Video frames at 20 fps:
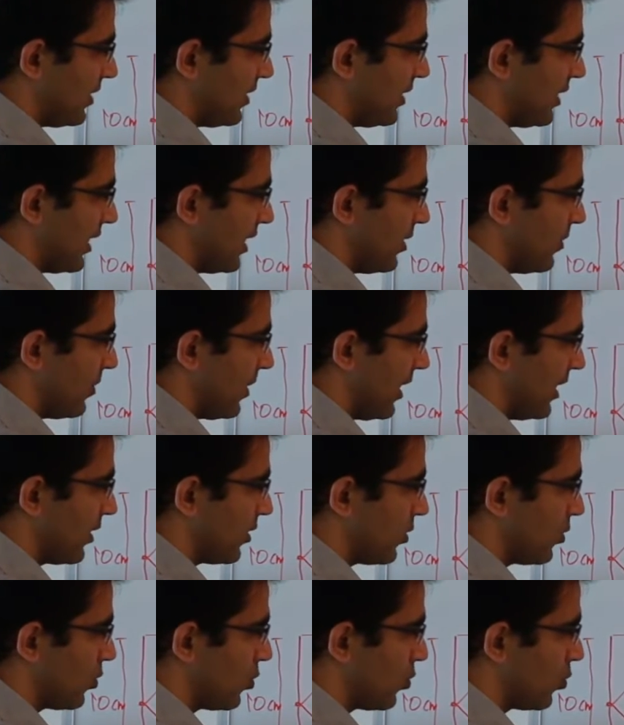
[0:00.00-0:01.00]
10 by
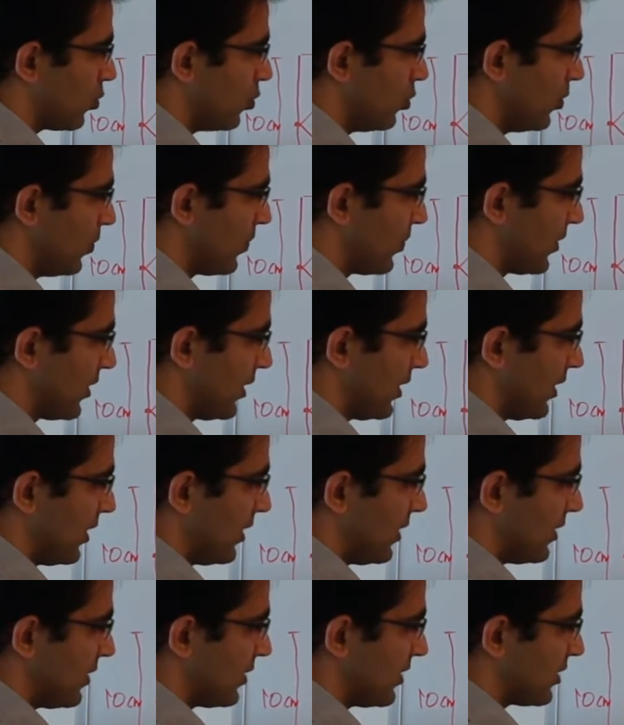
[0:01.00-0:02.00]
2,
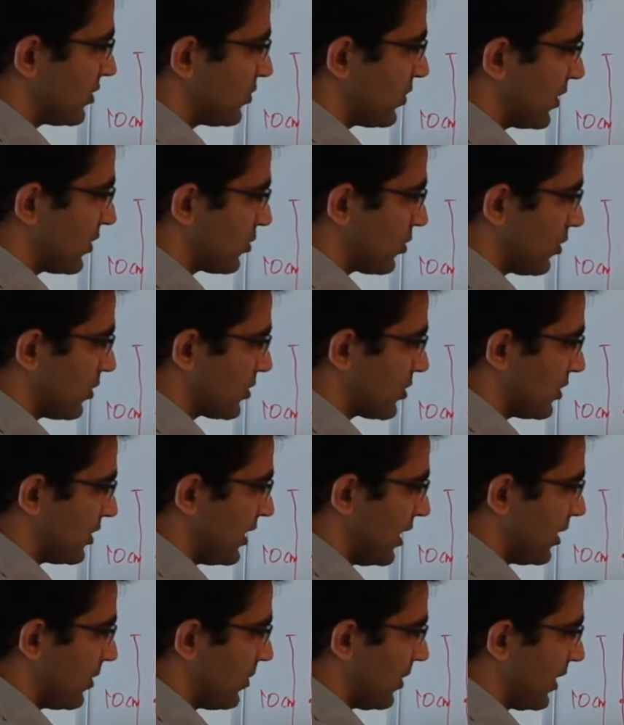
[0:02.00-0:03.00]
this was also
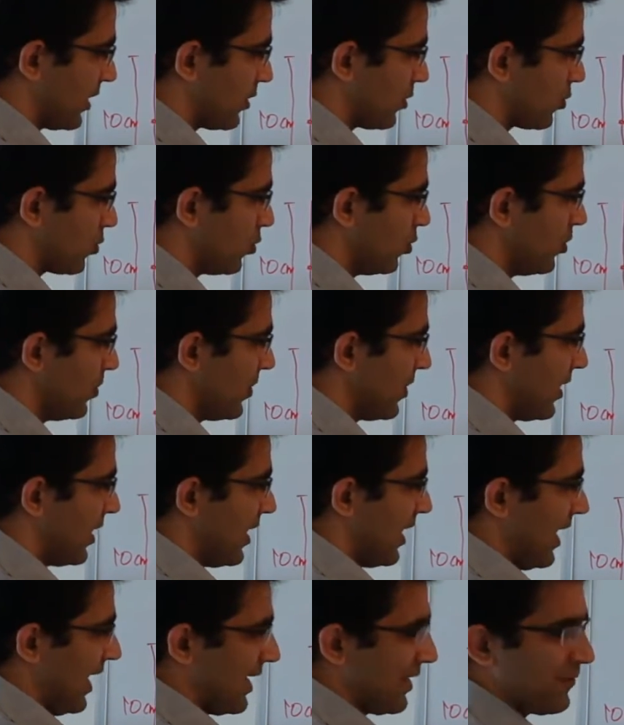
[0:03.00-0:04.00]
10 by 2,
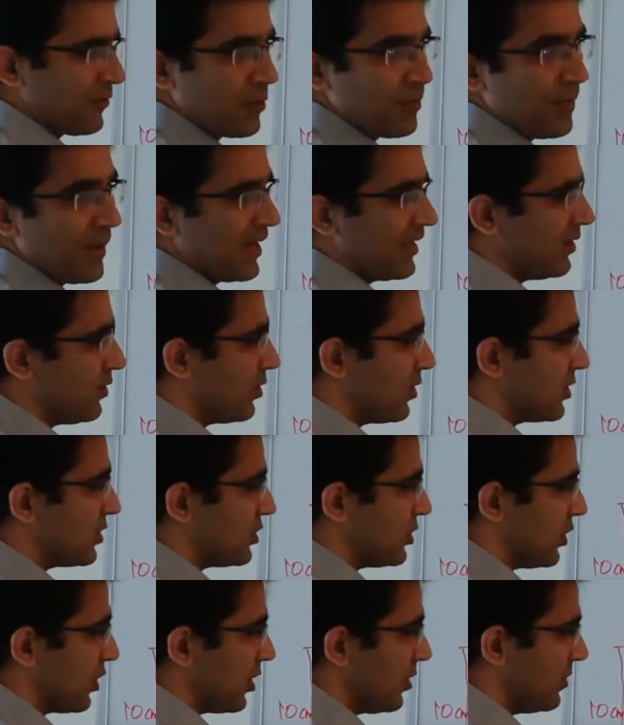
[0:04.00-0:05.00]
and from Pythagoras
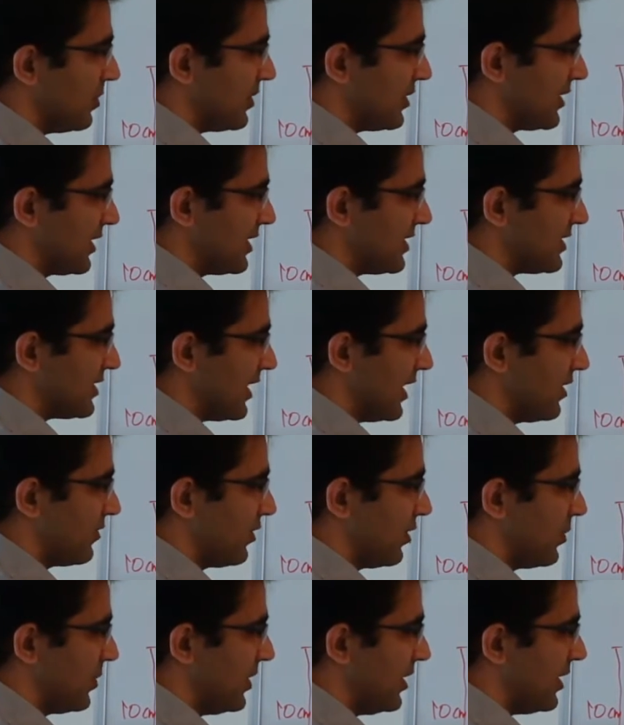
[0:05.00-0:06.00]
theorem this side
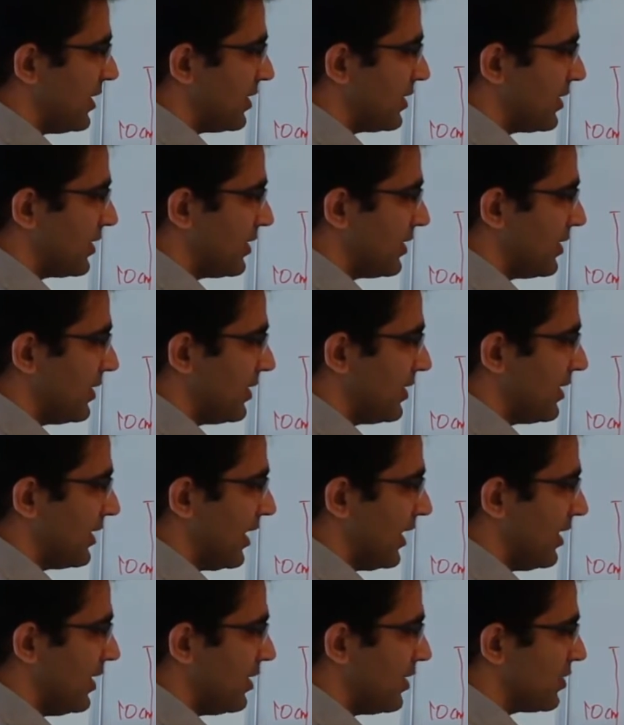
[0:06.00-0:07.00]
will be
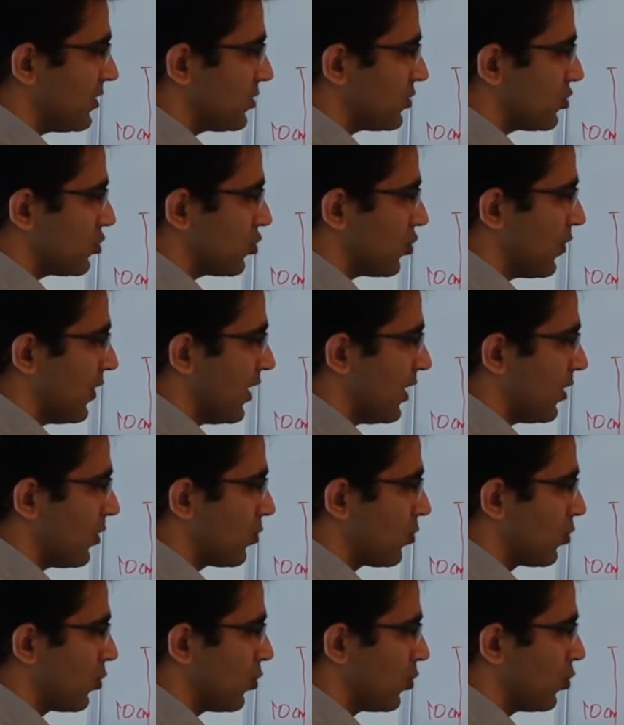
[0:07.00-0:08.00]
10 square
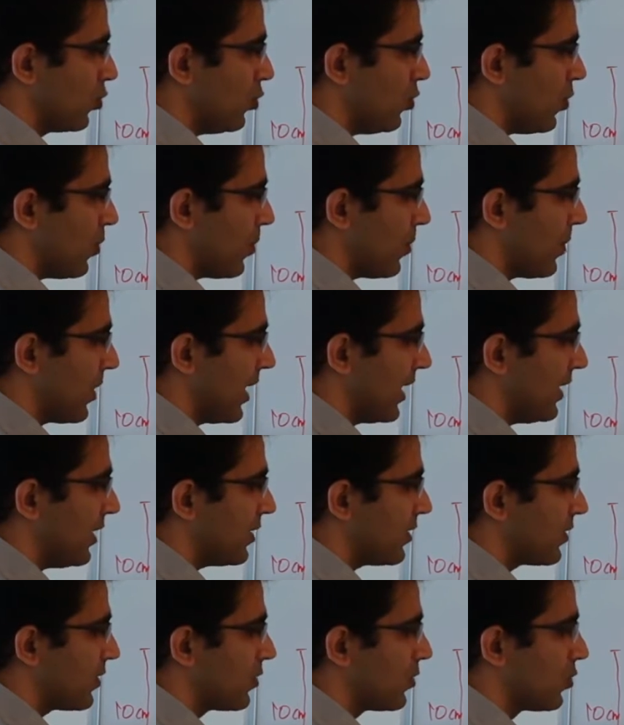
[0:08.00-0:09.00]
root 2 by
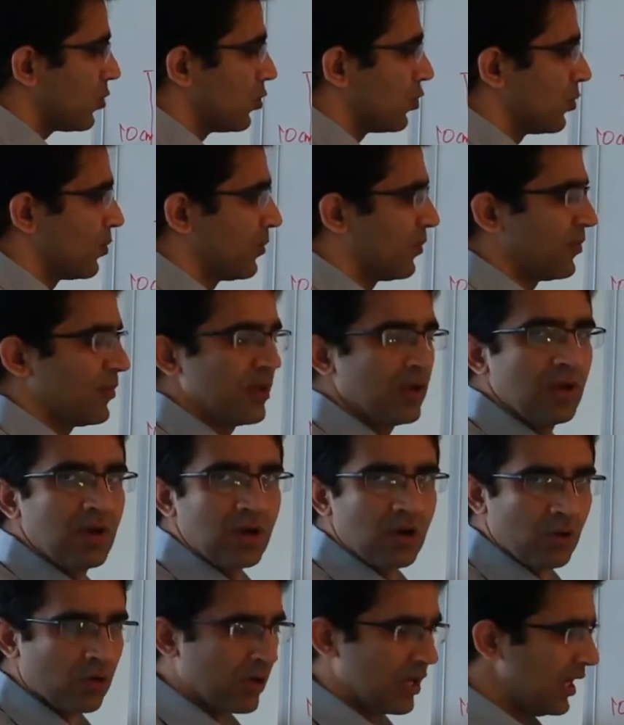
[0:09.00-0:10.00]
2.
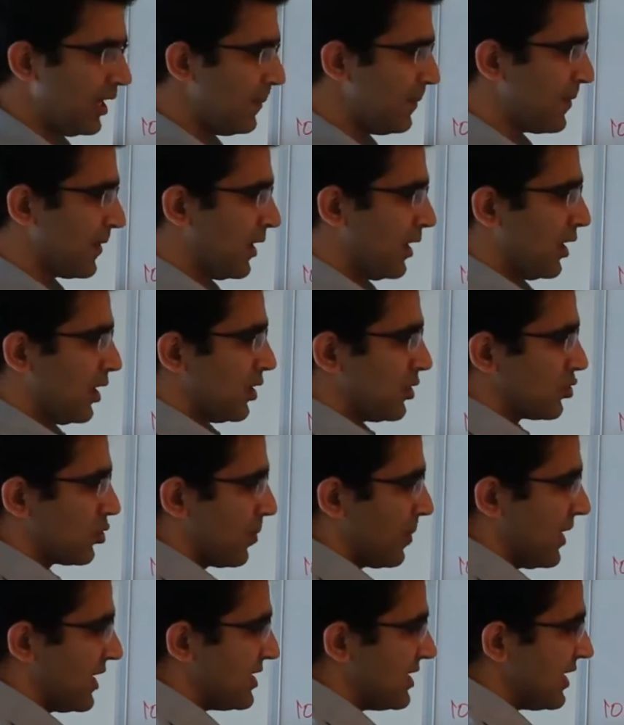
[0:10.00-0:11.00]
Okay, so
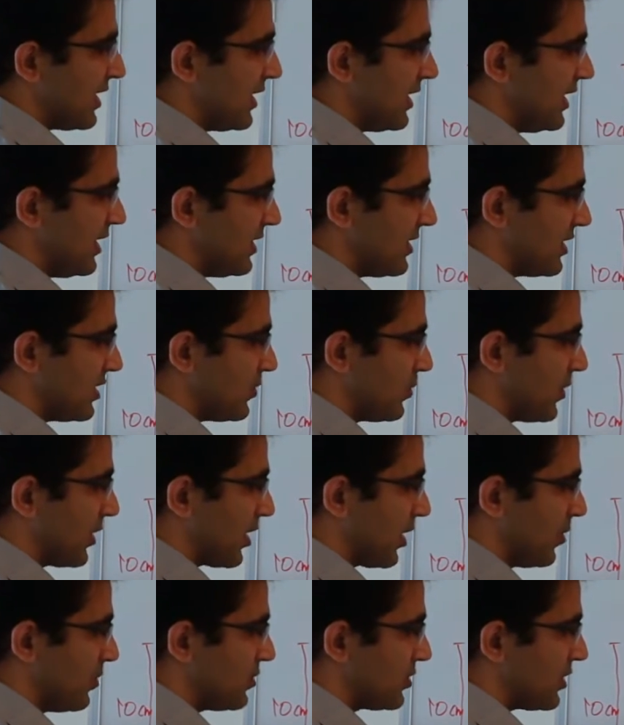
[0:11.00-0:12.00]
basically this
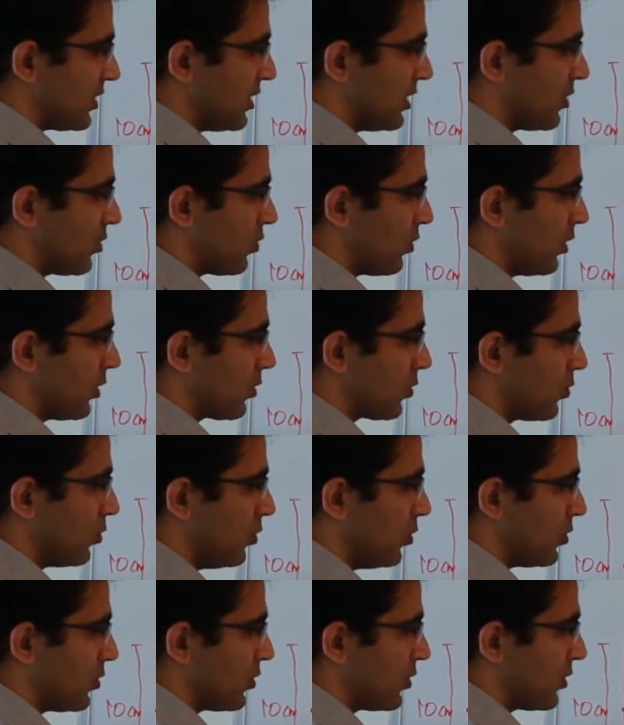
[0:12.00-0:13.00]
becomes equal
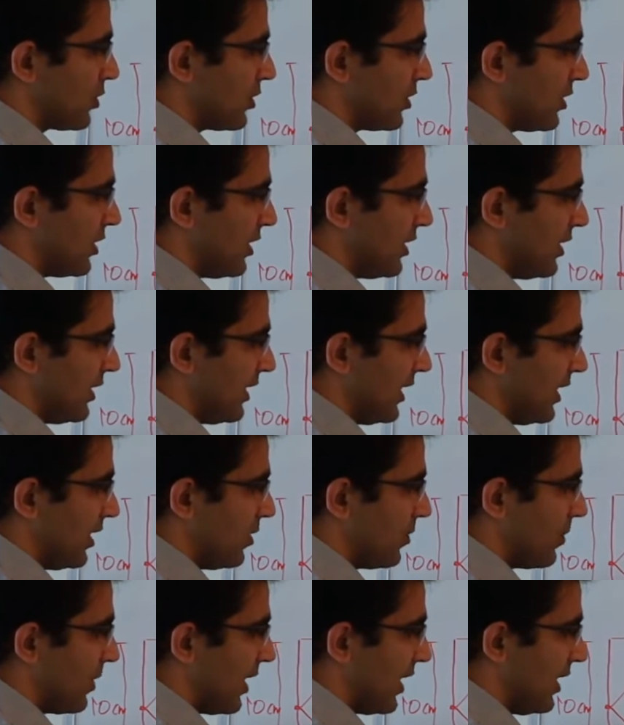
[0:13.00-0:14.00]
to
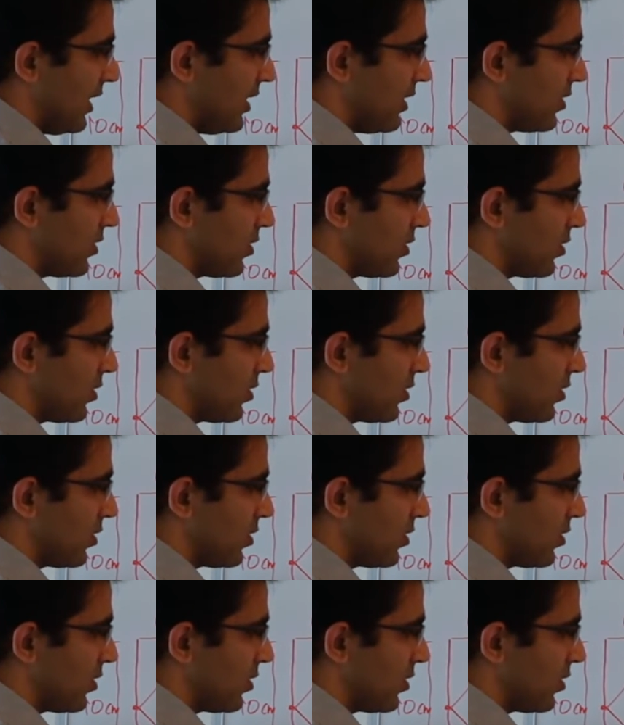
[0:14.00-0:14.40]
10 by